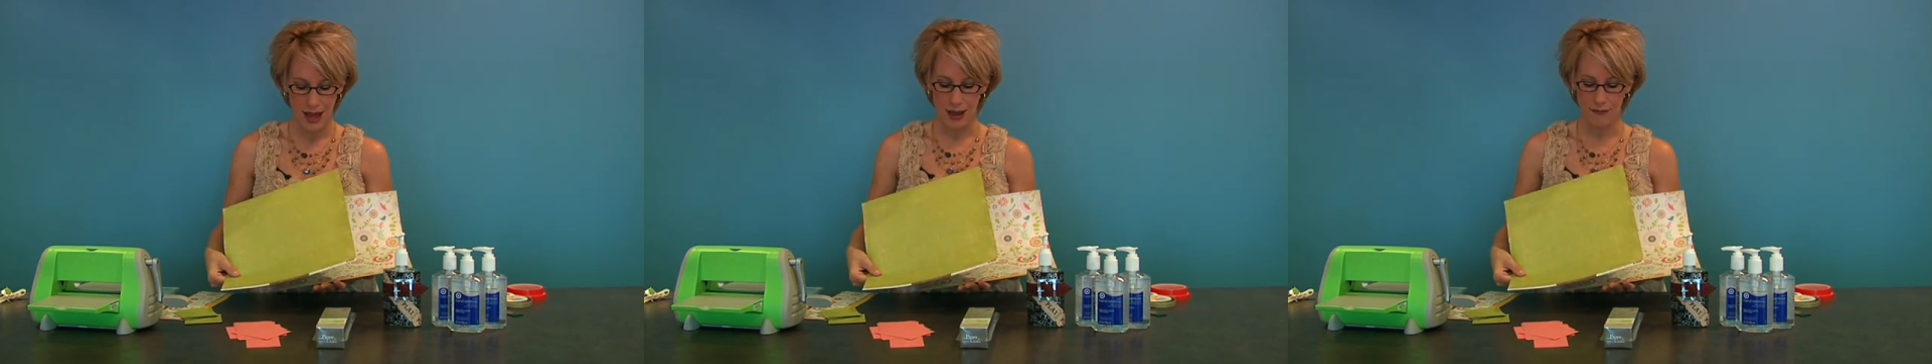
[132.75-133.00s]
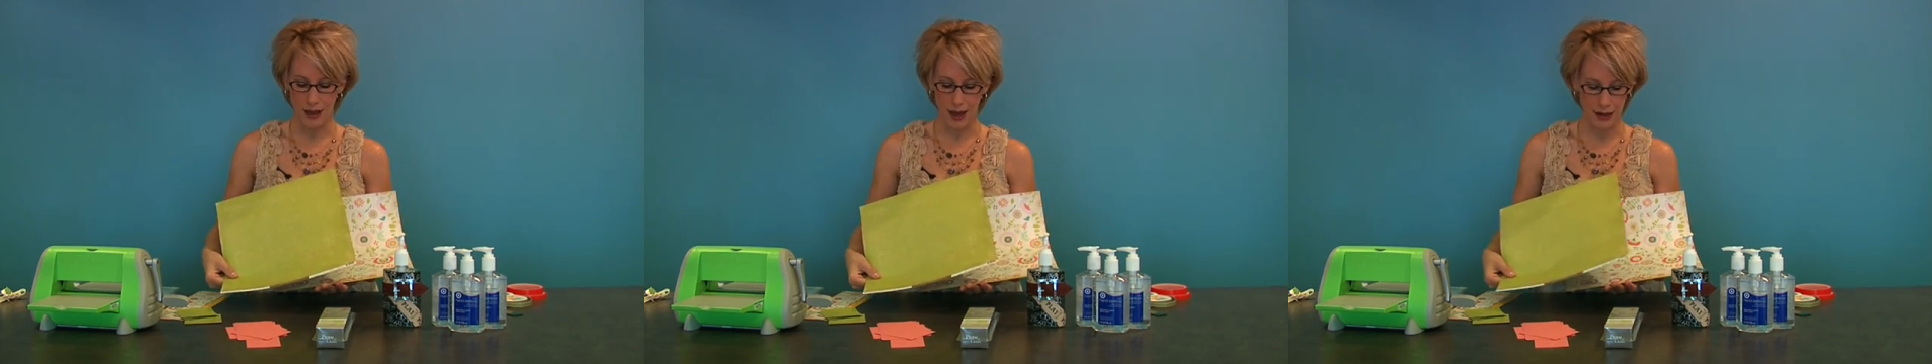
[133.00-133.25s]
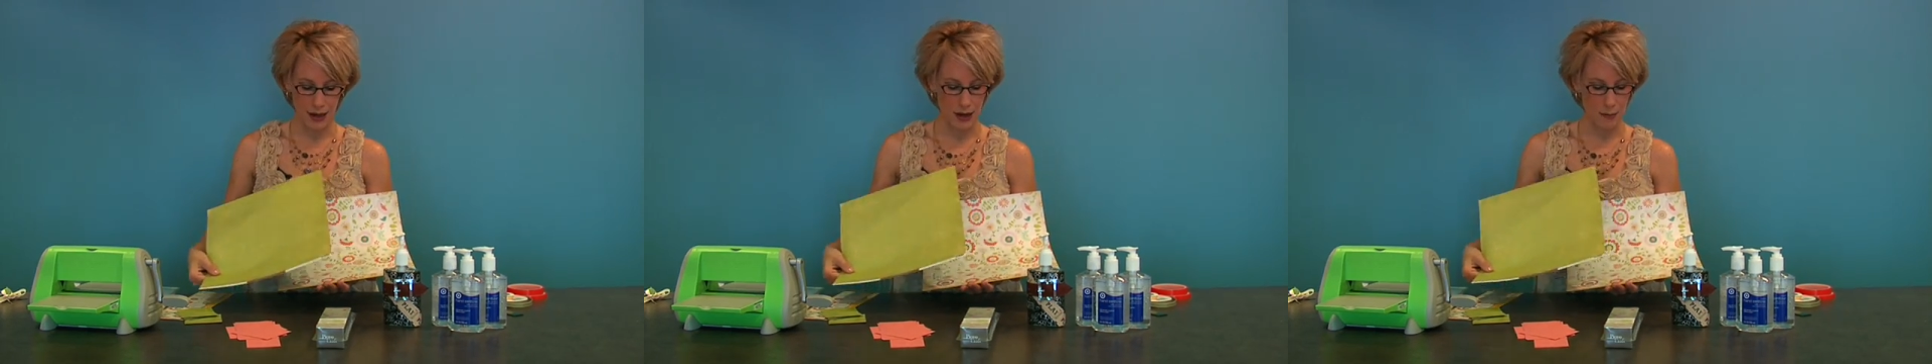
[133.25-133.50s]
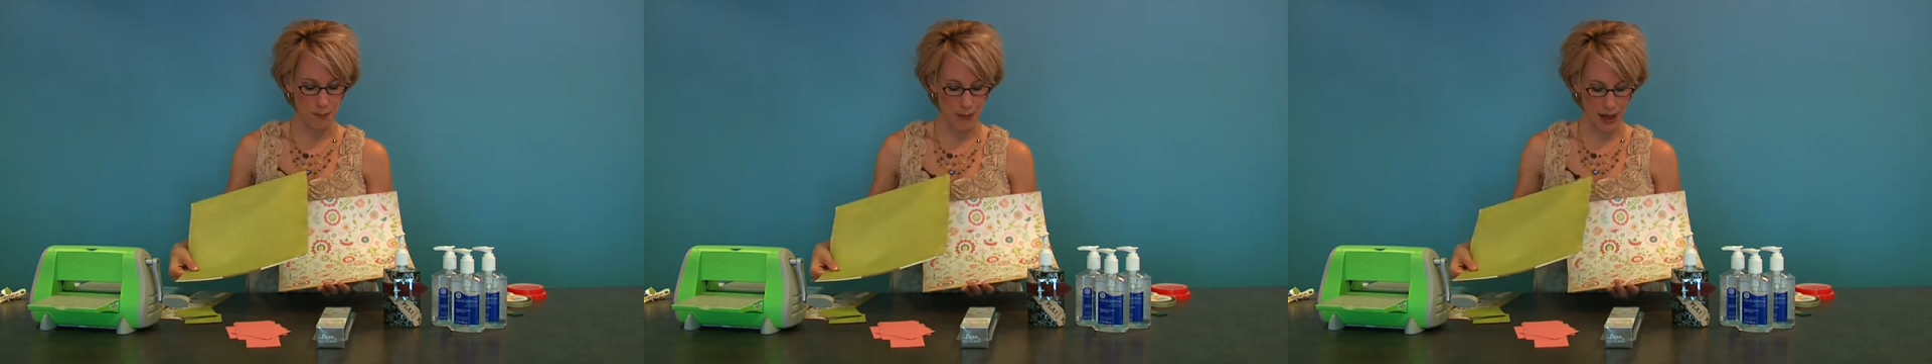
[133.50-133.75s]
I've got
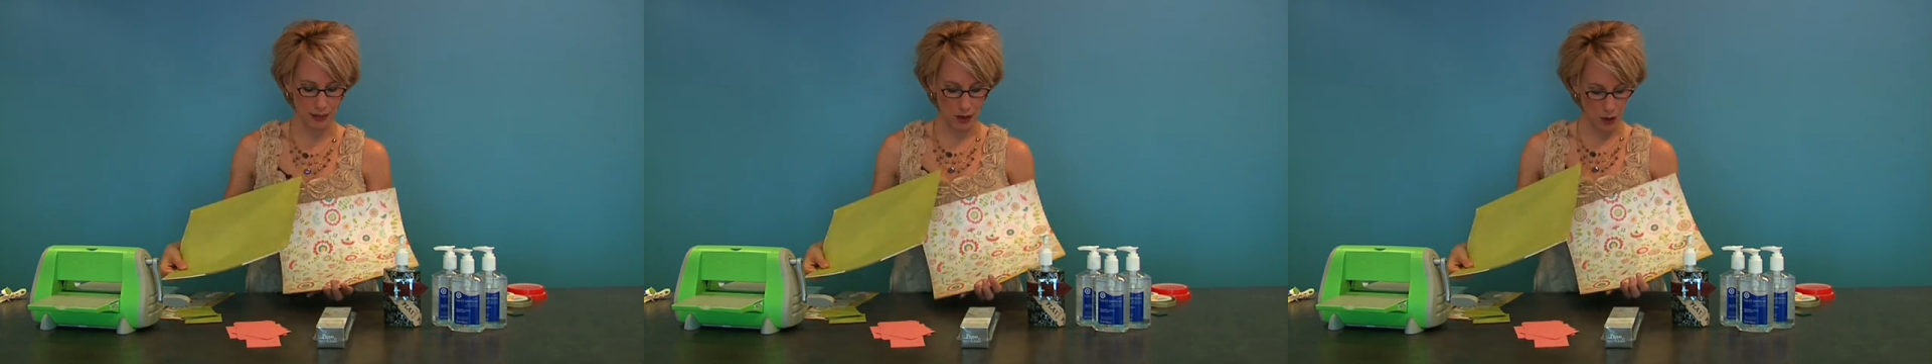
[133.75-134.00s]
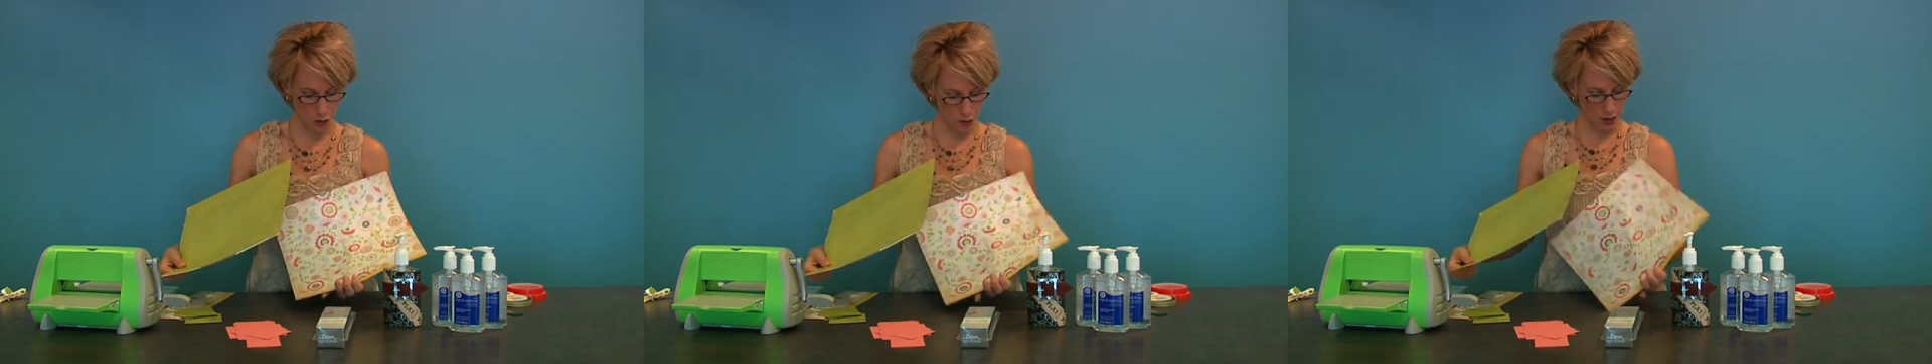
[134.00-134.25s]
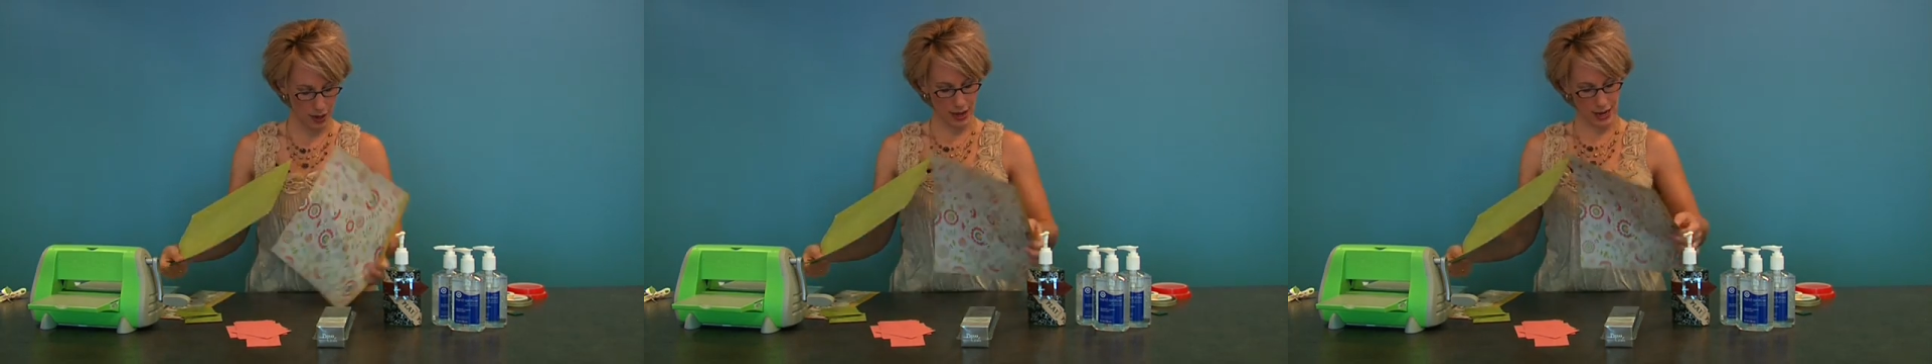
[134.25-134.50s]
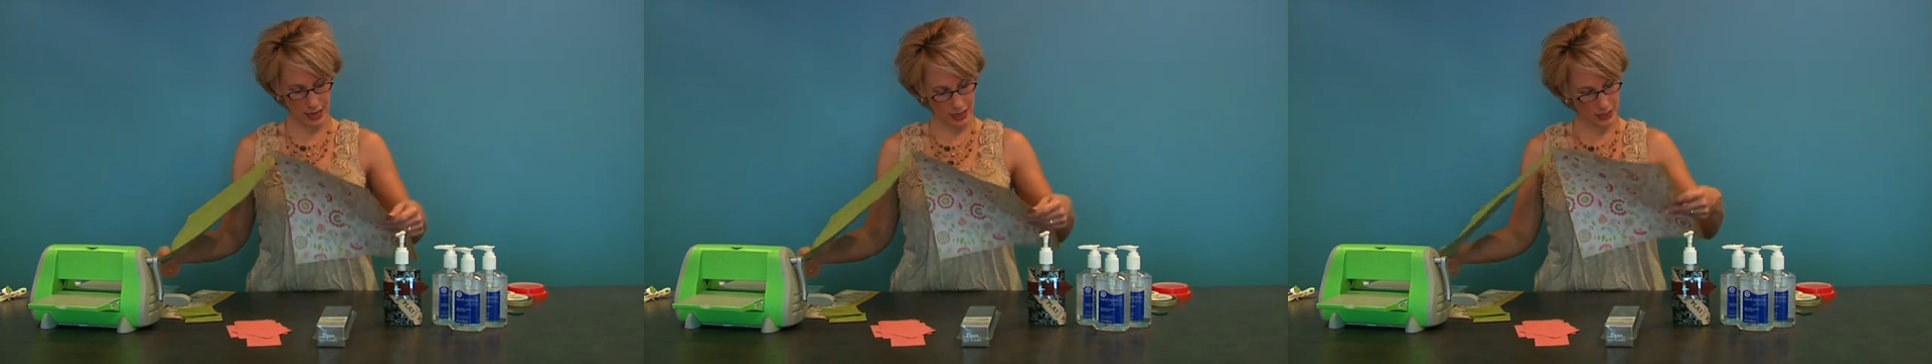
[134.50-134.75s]
it in Mellow,
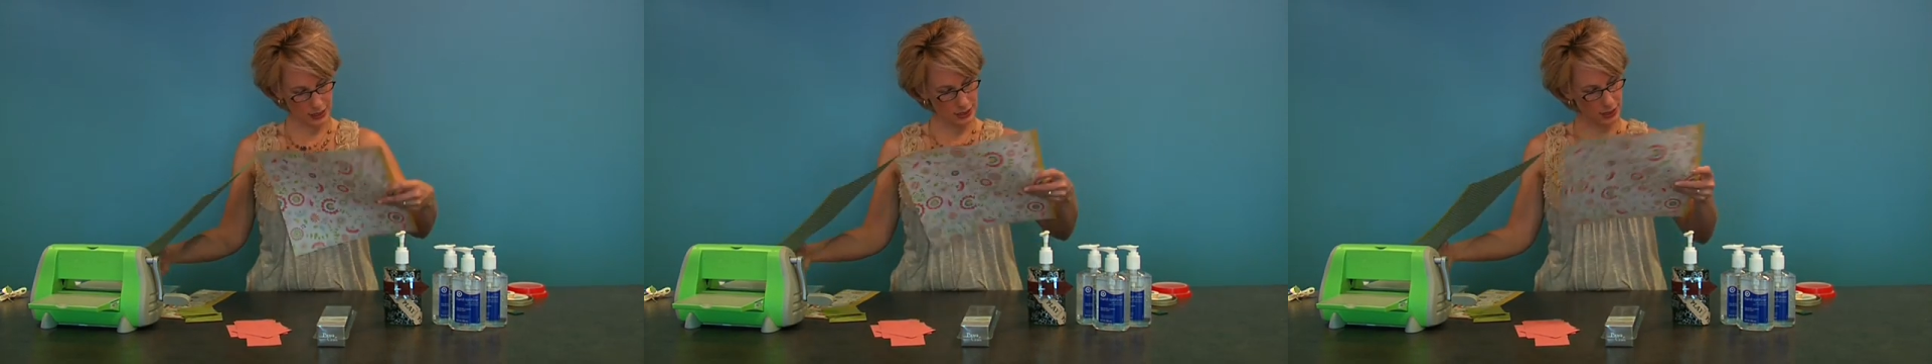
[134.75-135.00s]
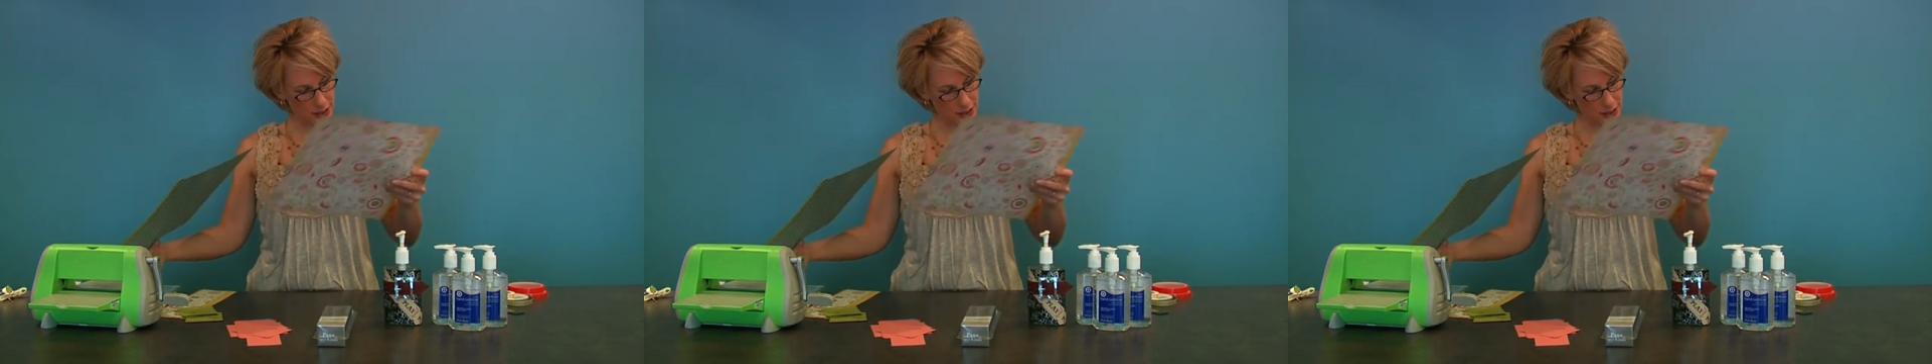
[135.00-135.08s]
and